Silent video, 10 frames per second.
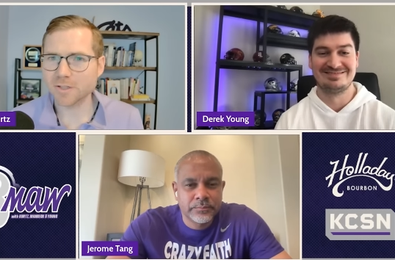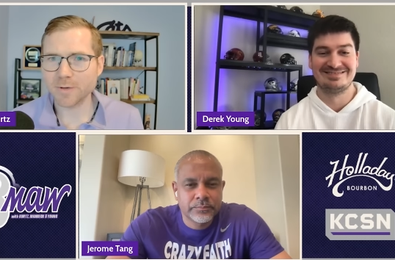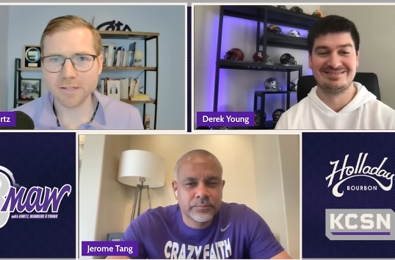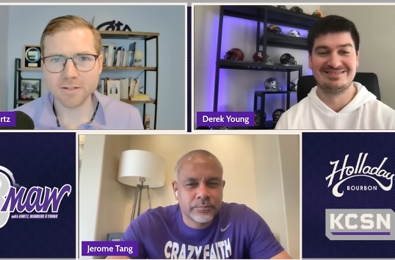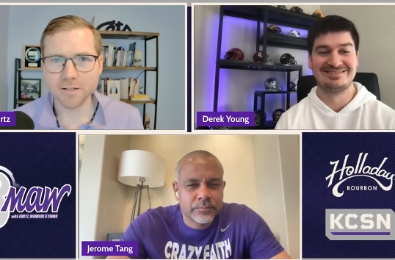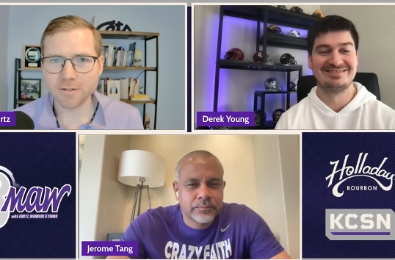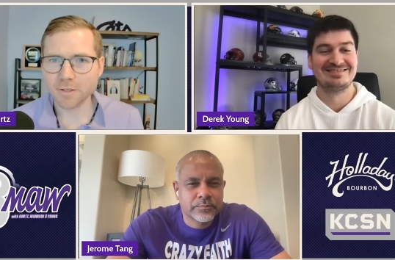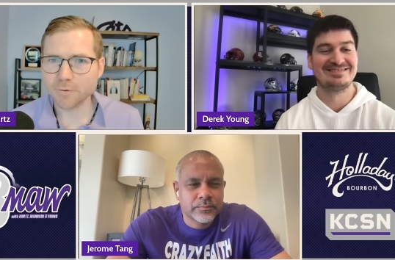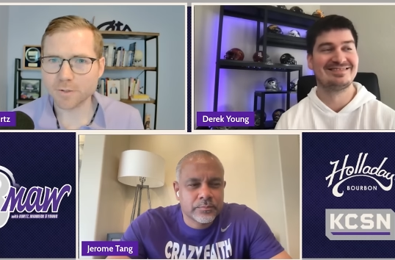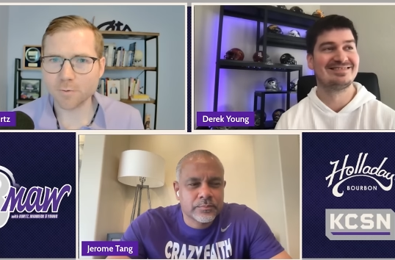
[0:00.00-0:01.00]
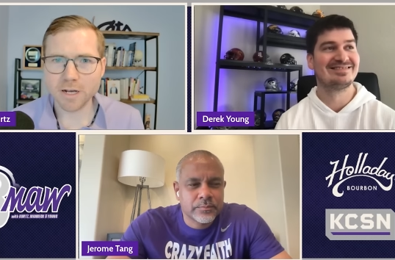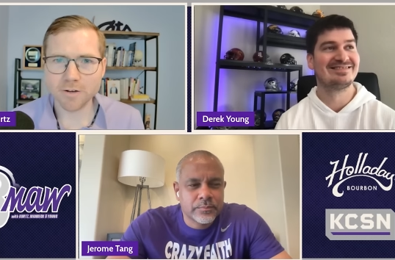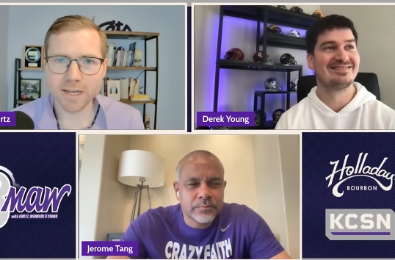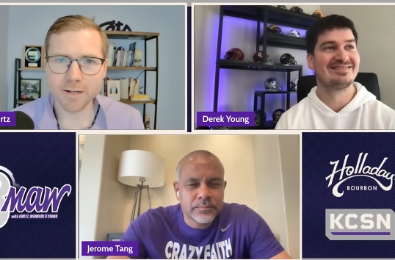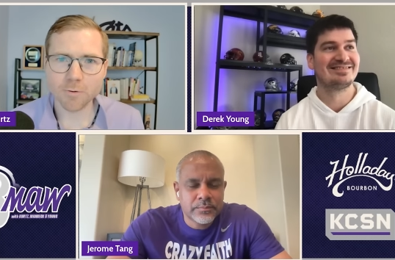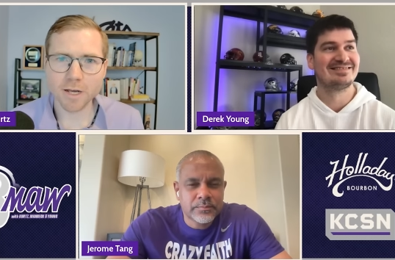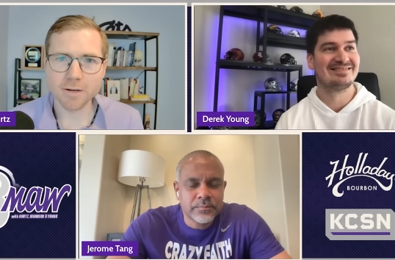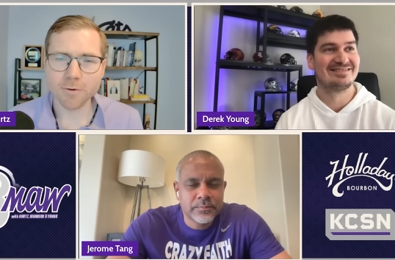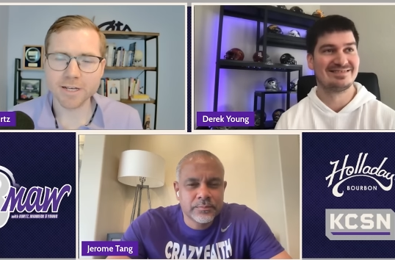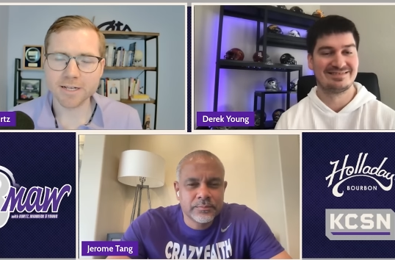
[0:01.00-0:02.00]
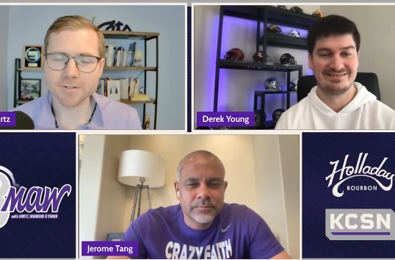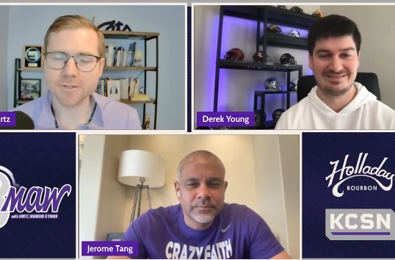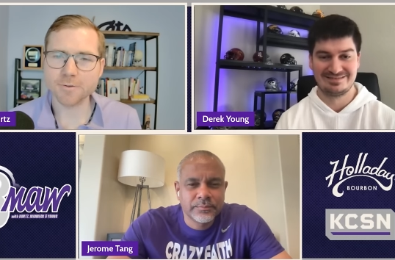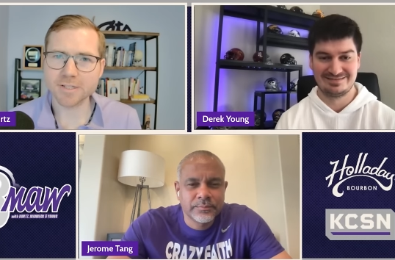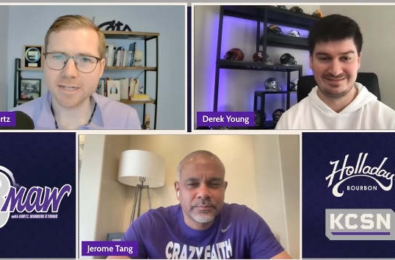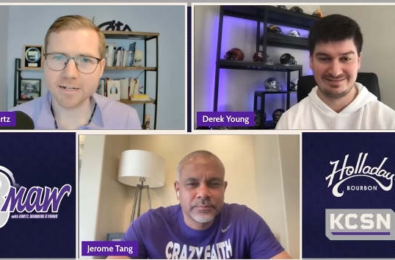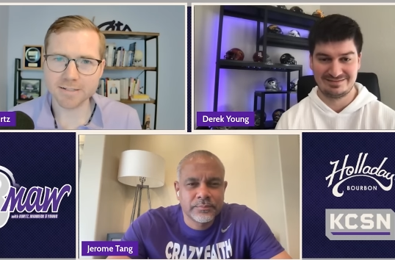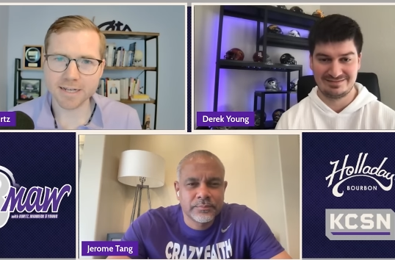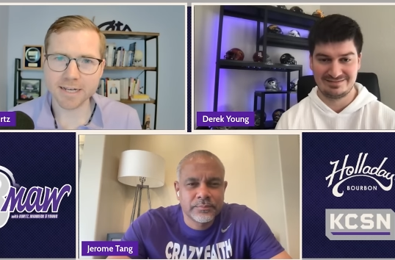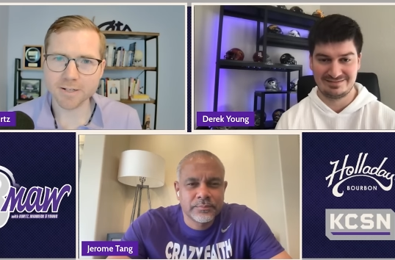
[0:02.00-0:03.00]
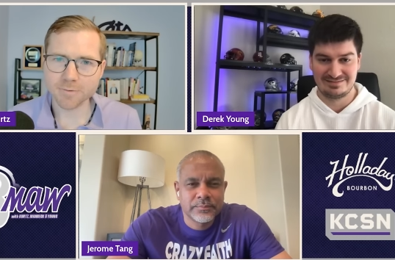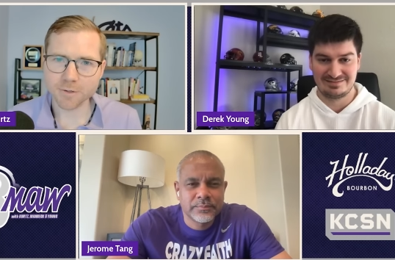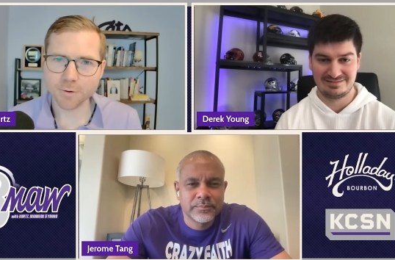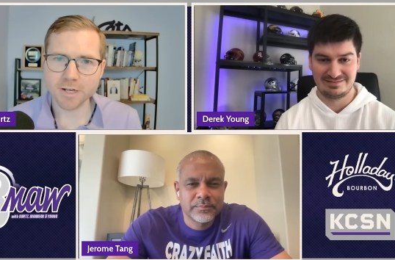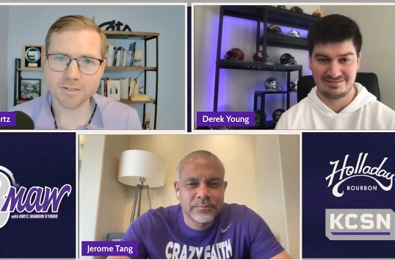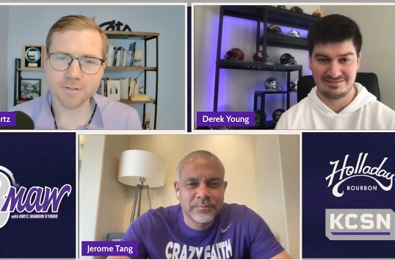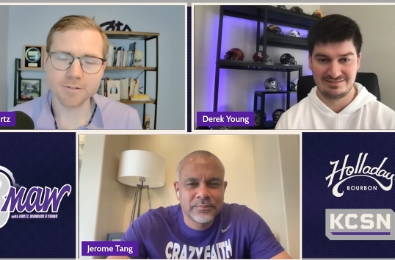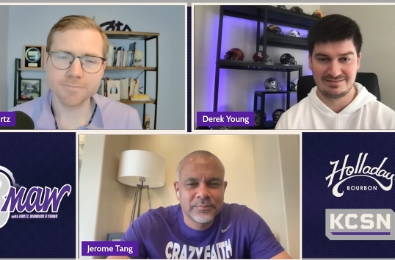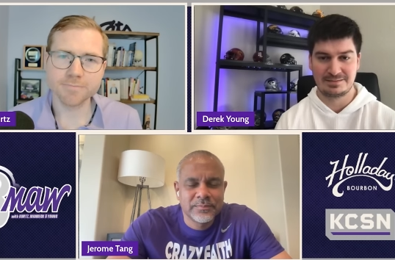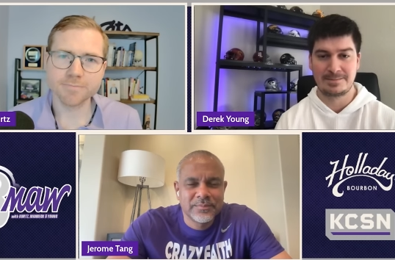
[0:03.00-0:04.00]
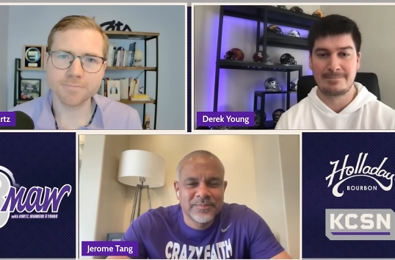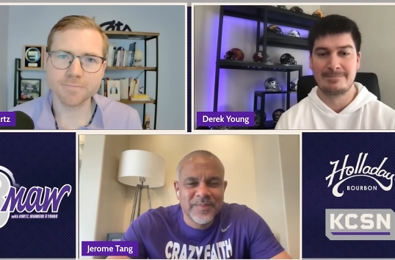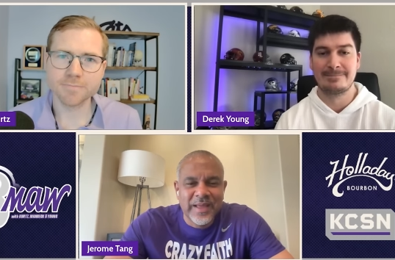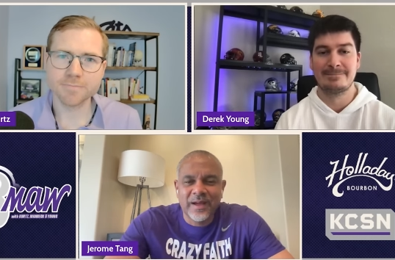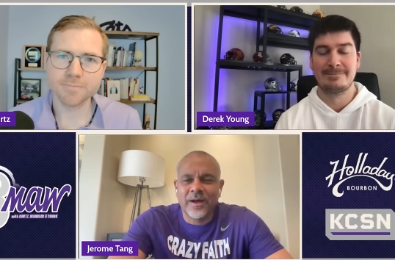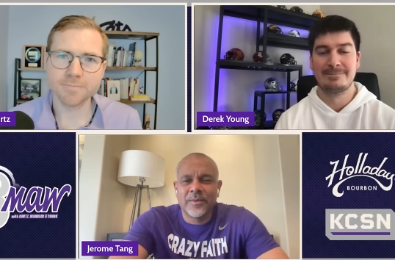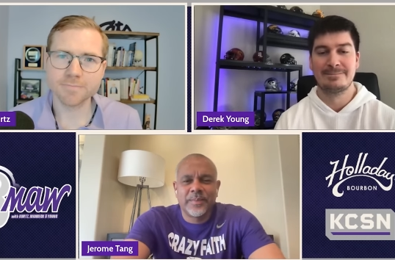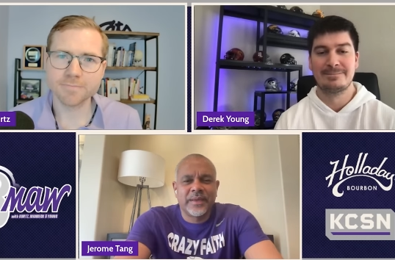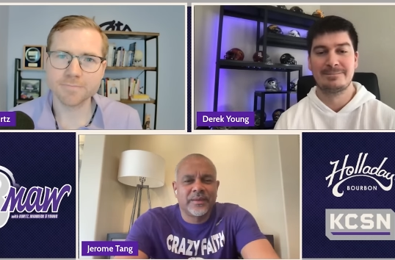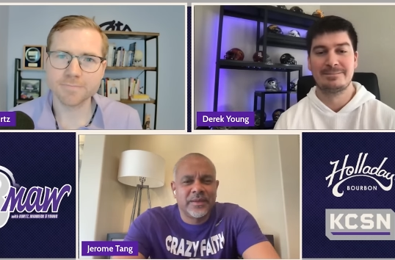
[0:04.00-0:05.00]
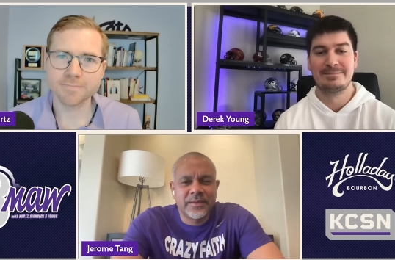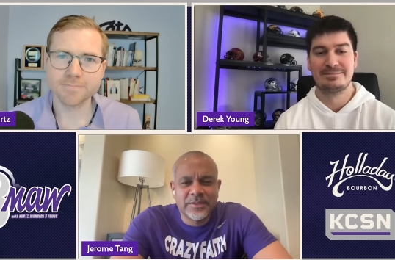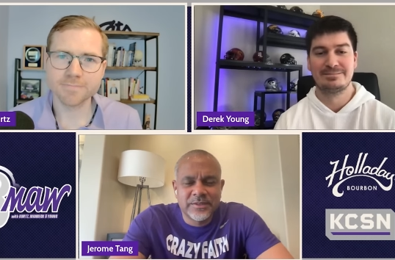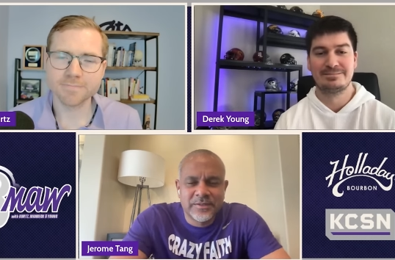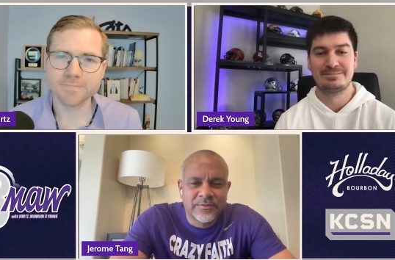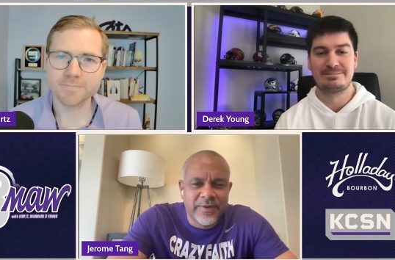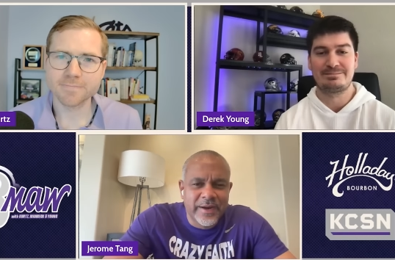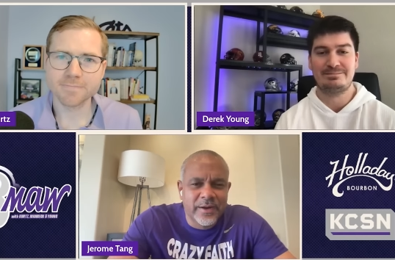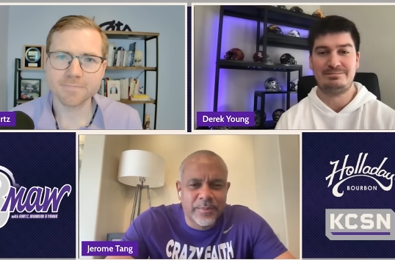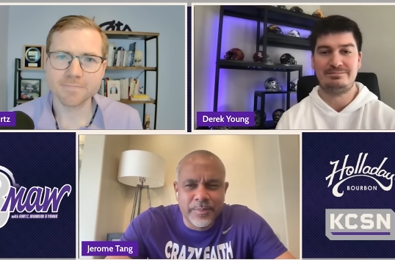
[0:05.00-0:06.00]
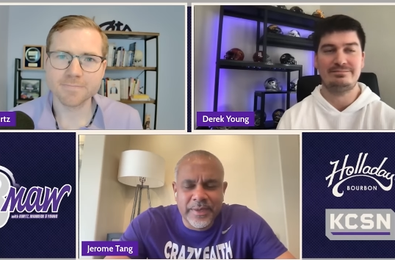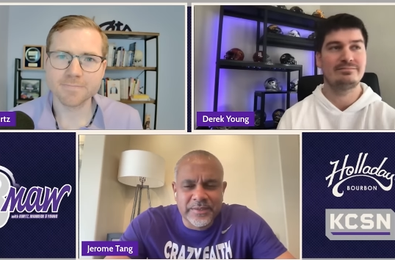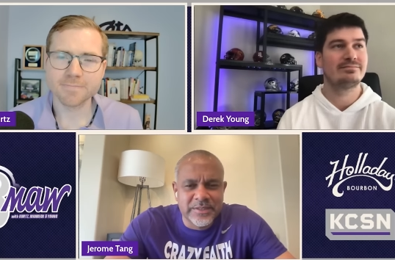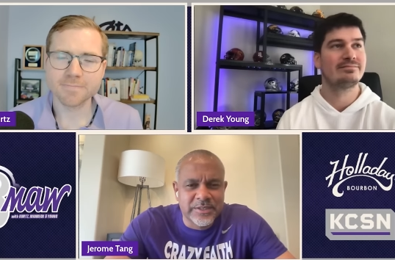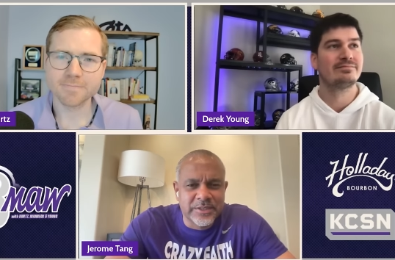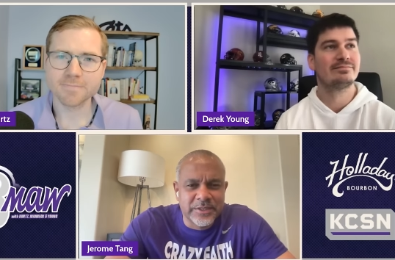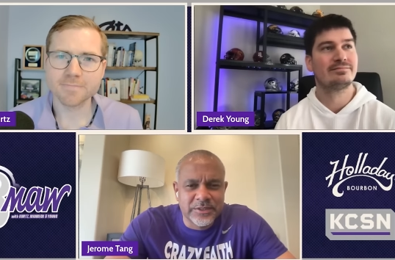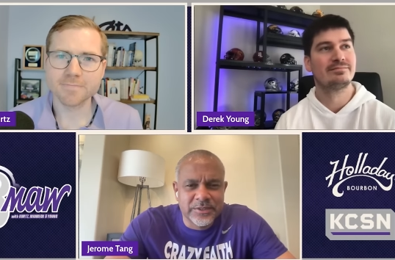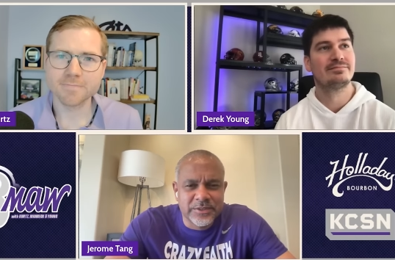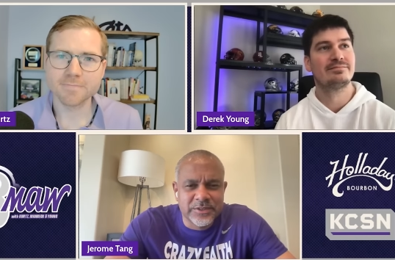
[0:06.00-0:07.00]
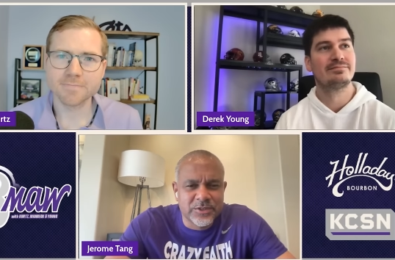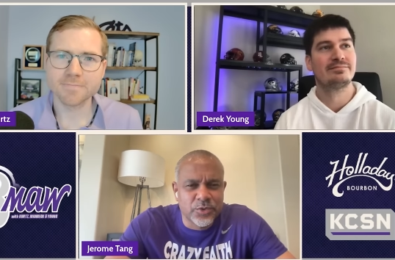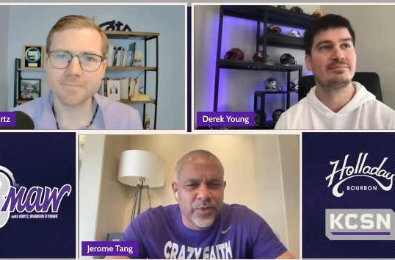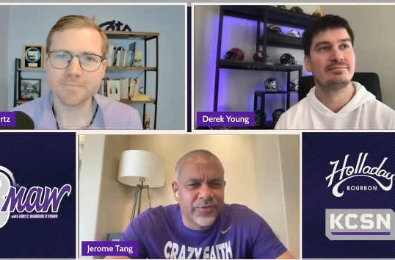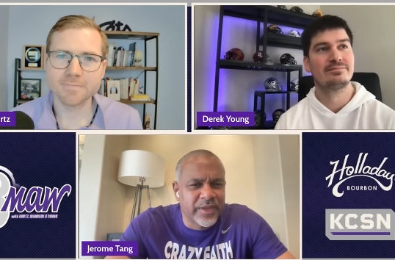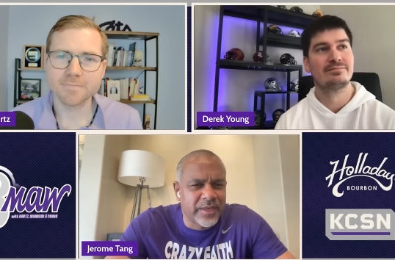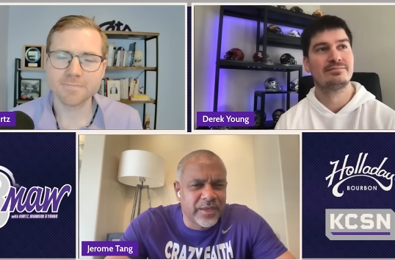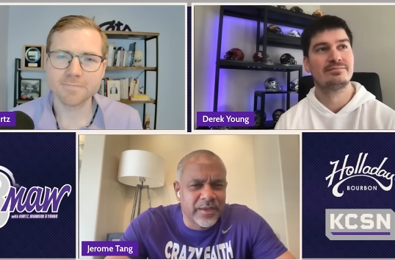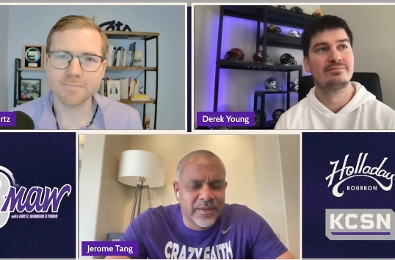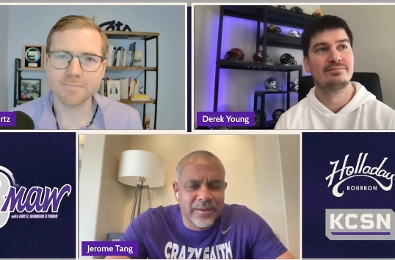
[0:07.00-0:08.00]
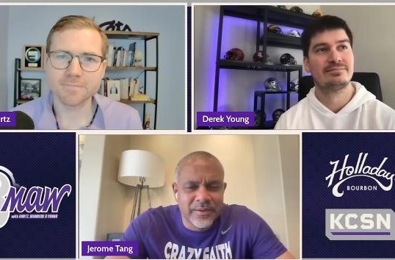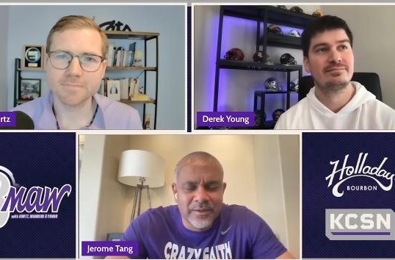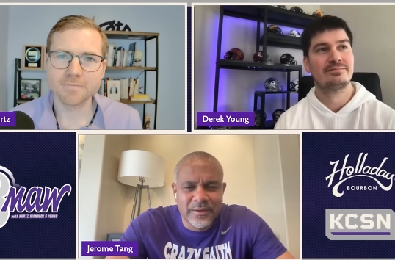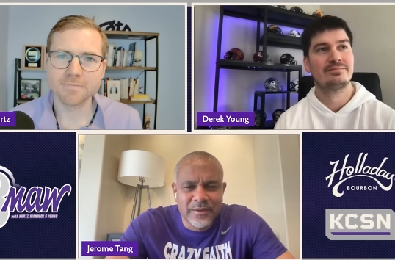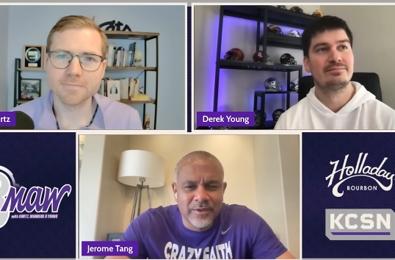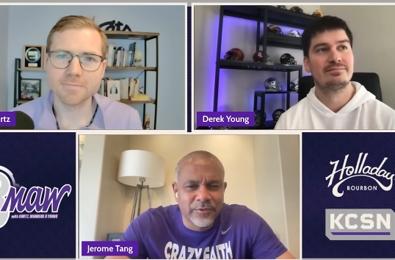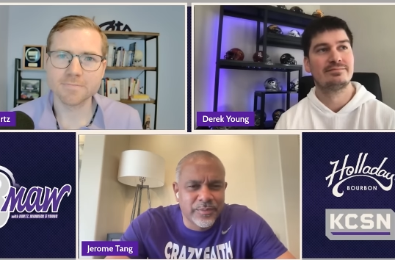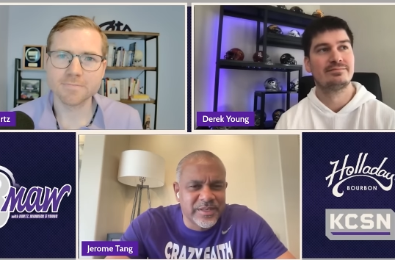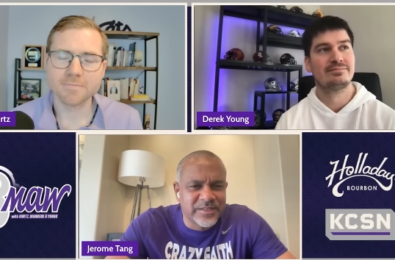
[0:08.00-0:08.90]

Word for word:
Speaker 1: us about the the newest Wildcat and why why you guys are so excited to add him to the roster.
Speaker 2: Oh man, yeah, just fired up about CJ. Just he's a terrific kid. Uh, you know, for me,